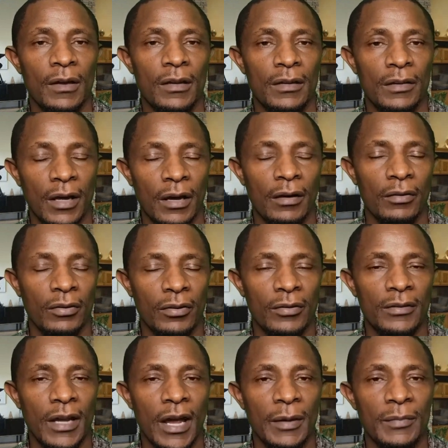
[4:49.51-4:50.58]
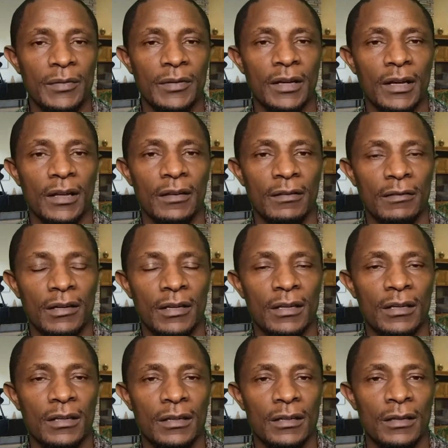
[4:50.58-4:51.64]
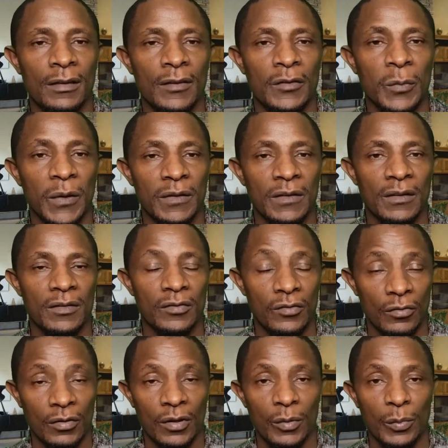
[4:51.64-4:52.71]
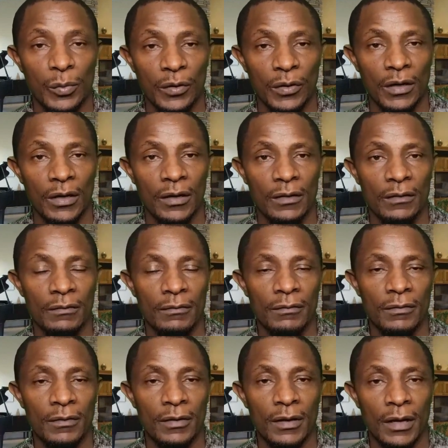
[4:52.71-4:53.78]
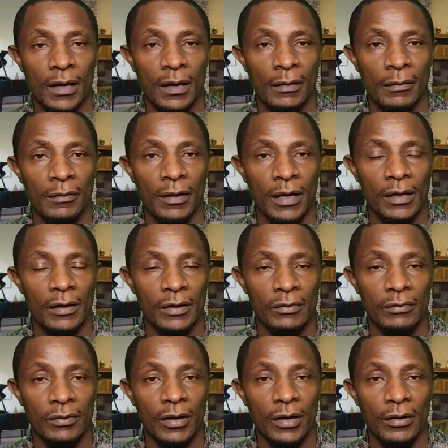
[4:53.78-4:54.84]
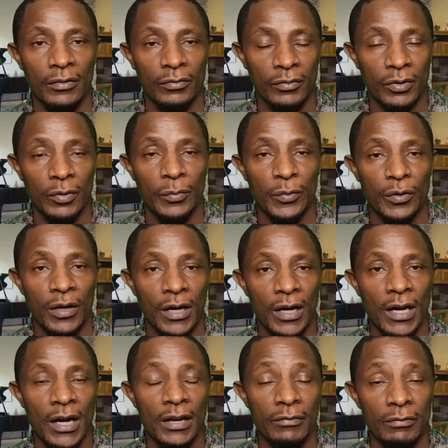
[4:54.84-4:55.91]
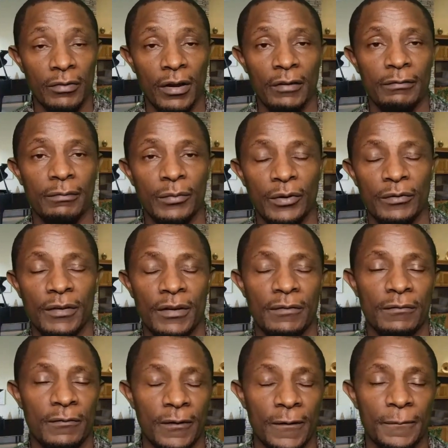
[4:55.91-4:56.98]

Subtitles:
There are not types. There are three spaces to keep your if you are to keep your car if you have more than three.